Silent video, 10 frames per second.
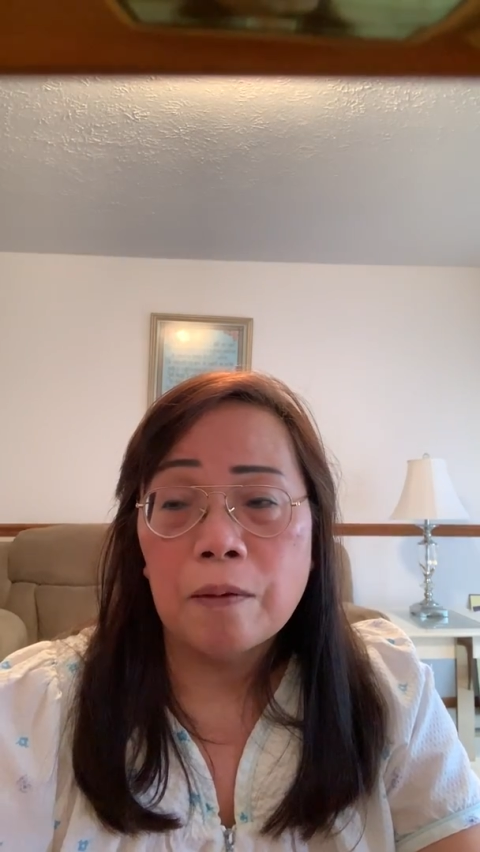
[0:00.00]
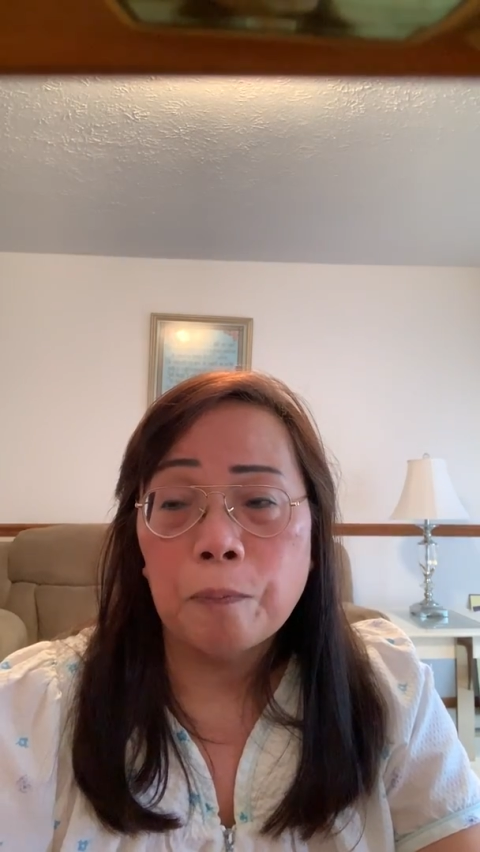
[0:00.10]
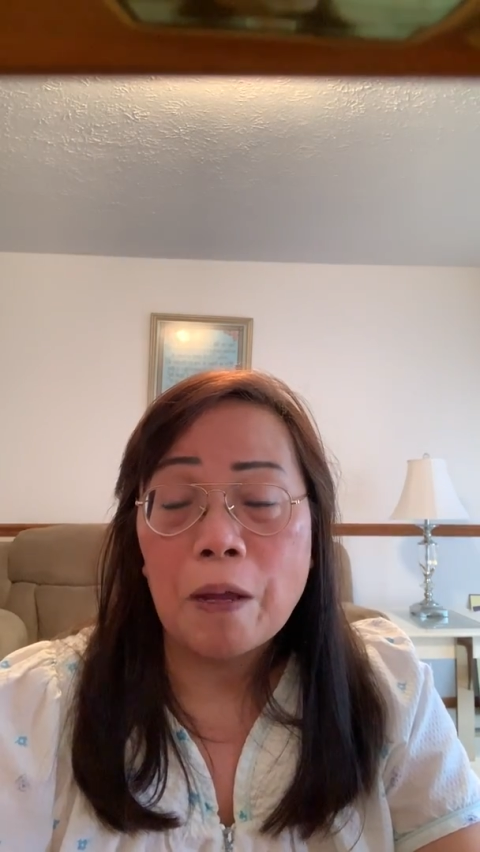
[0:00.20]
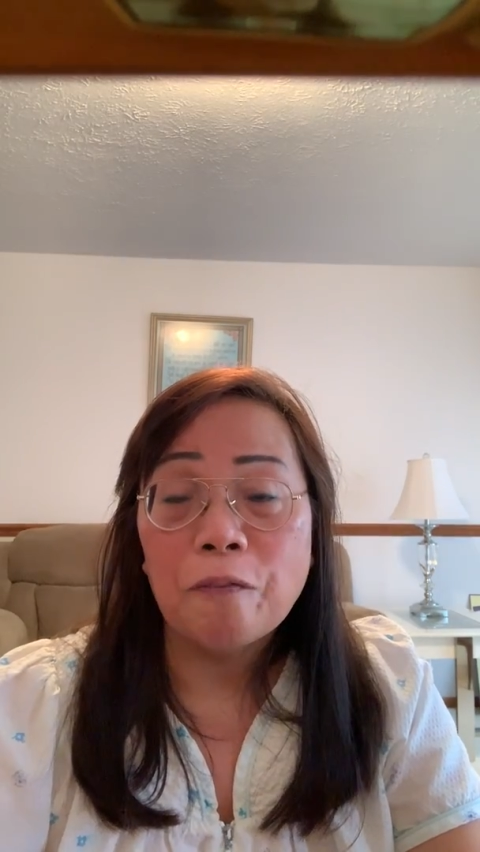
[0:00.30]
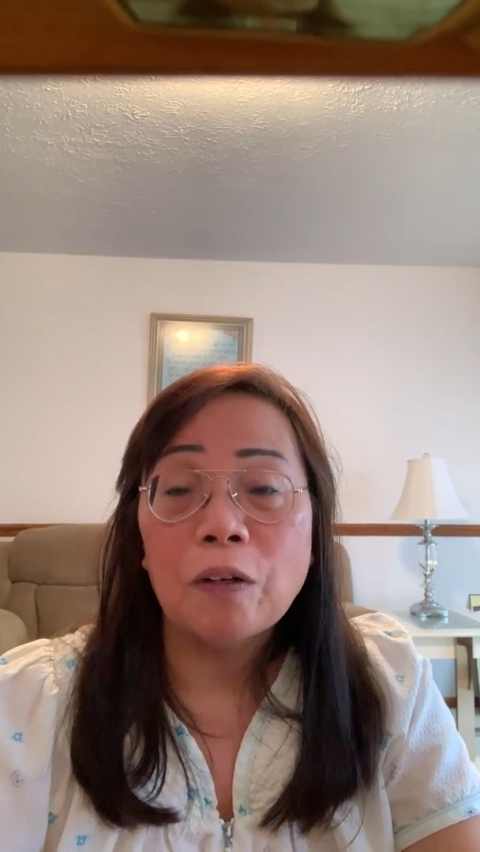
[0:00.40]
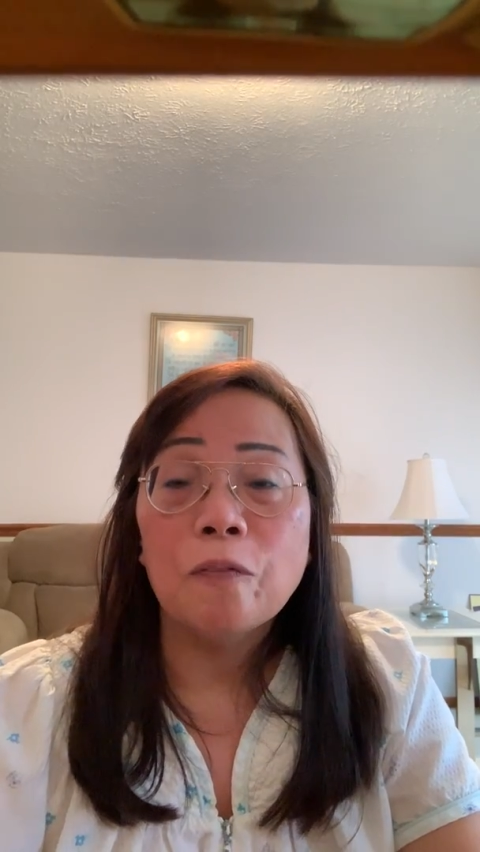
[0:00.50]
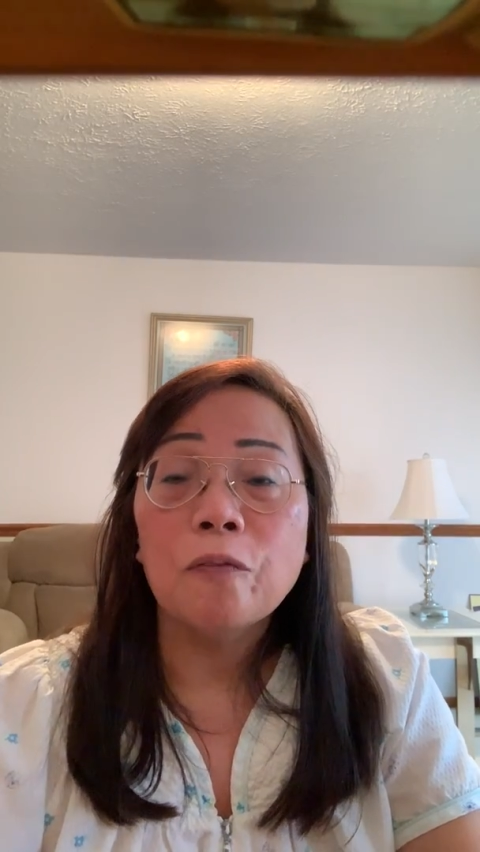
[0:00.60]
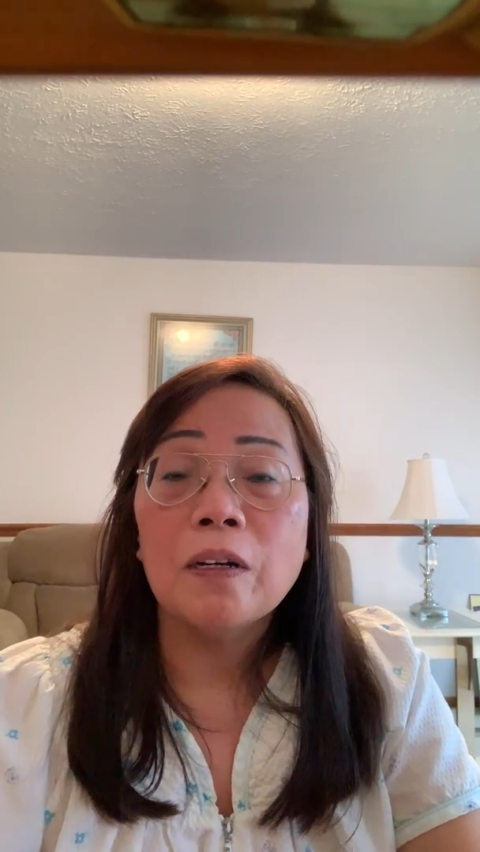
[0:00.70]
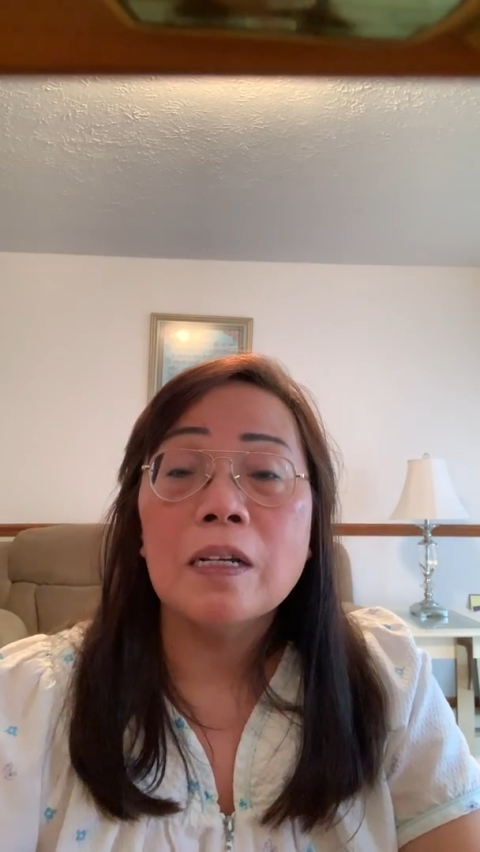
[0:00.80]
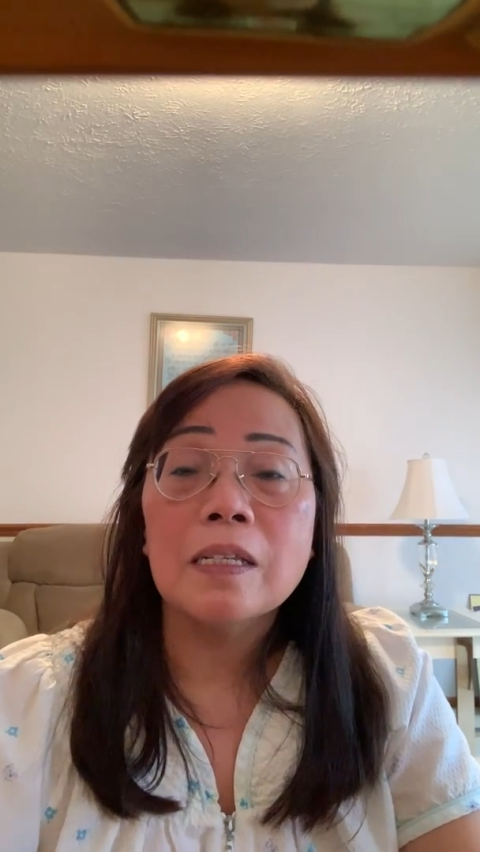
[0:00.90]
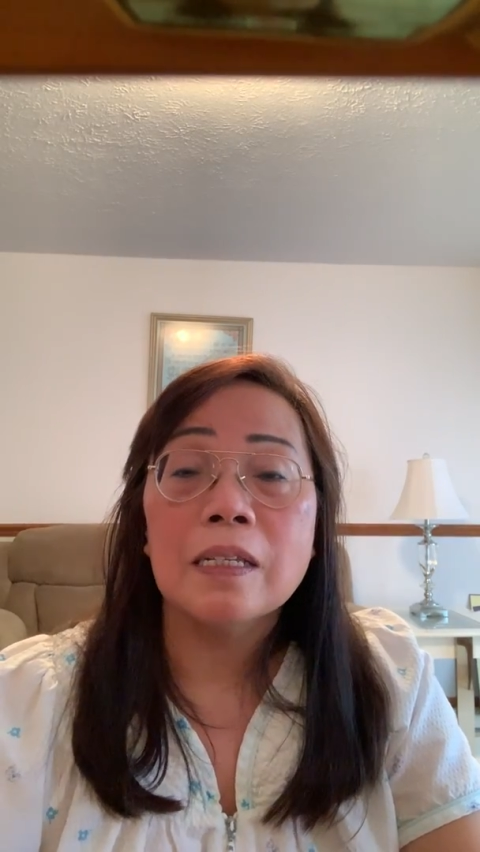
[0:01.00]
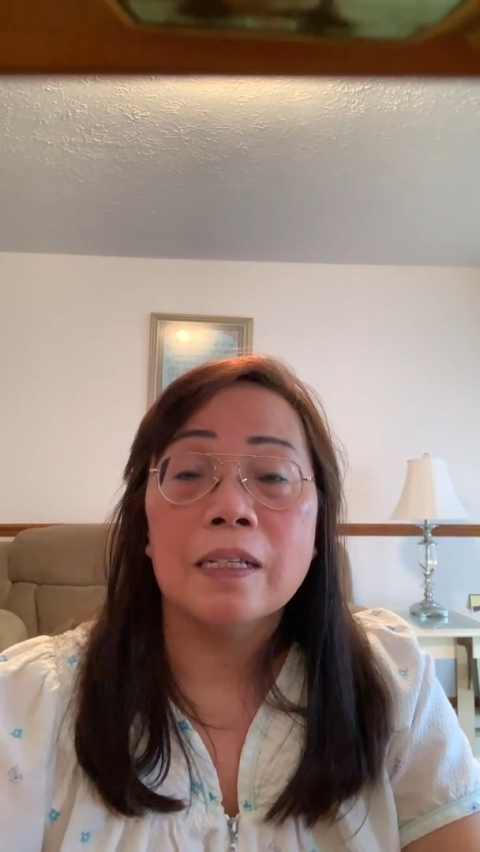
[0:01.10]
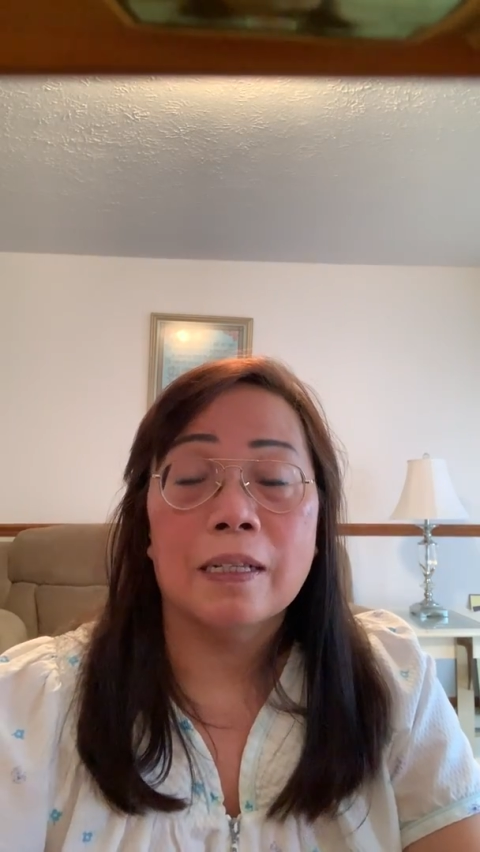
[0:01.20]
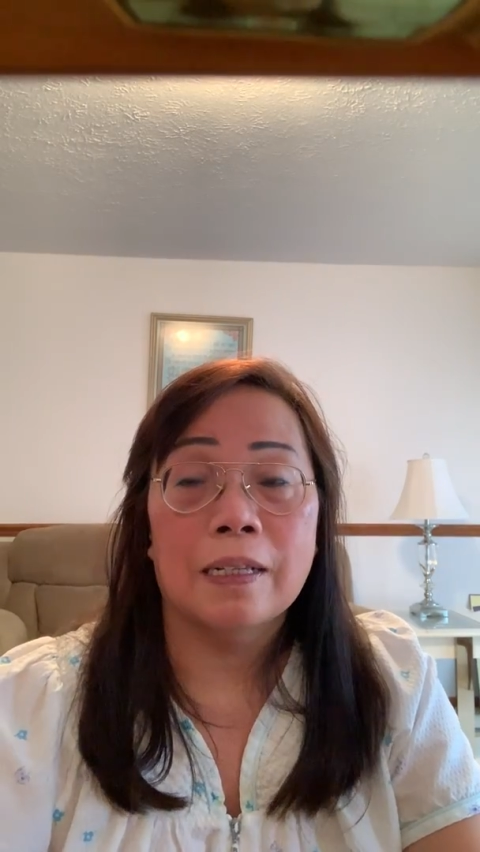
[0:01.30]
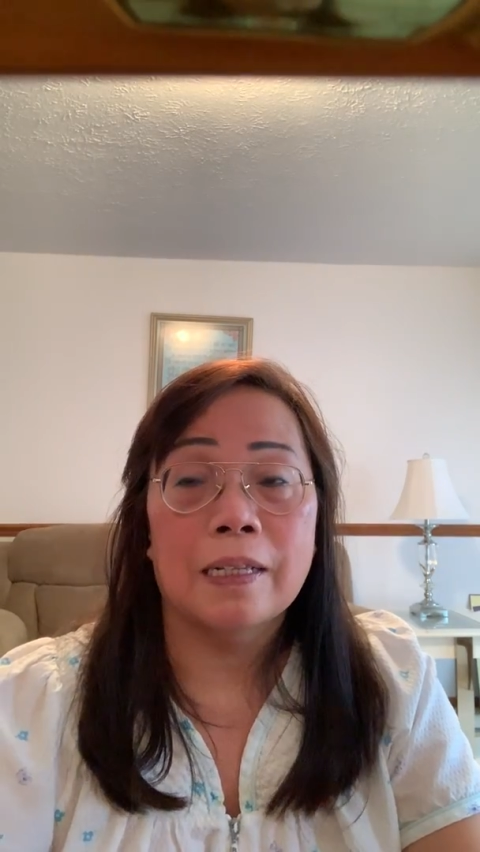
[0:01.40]
prefer first
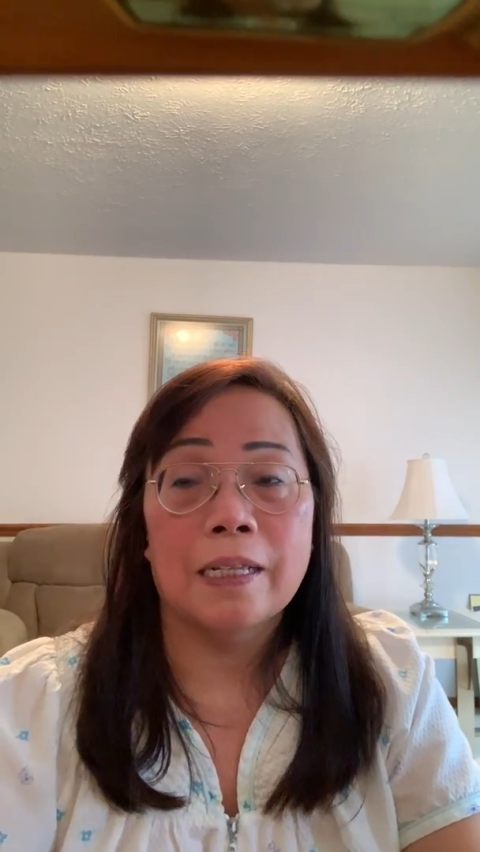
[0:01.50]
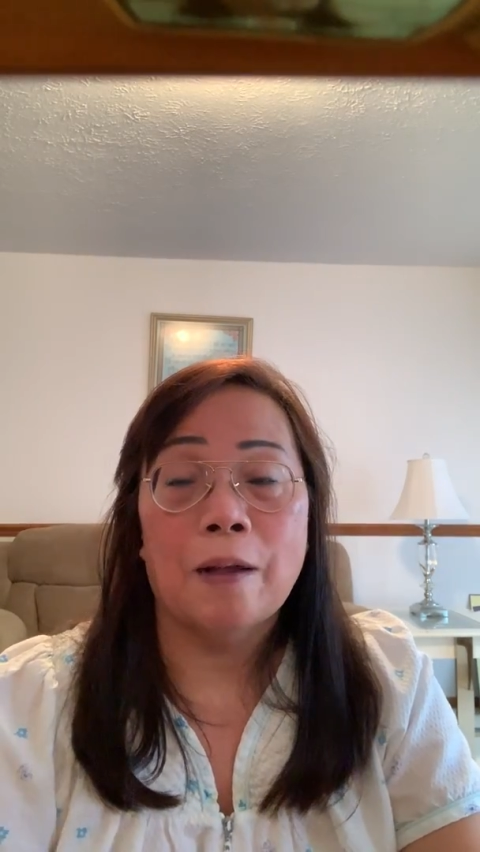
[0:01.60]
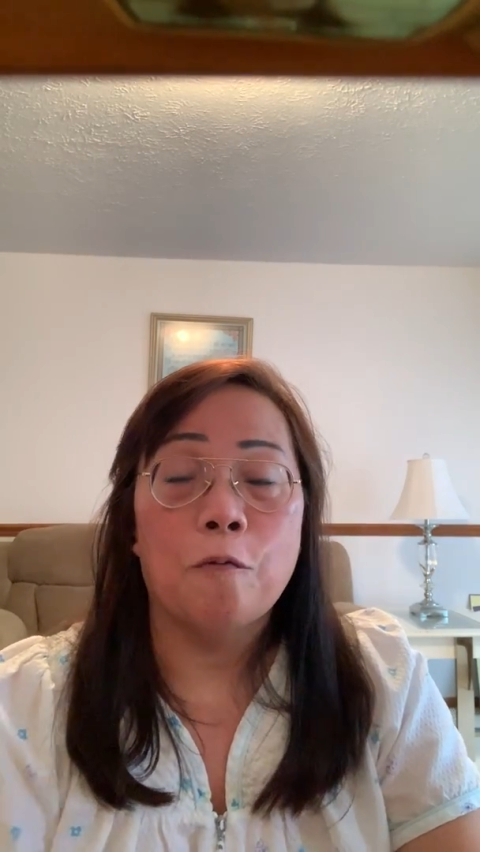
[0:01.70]
the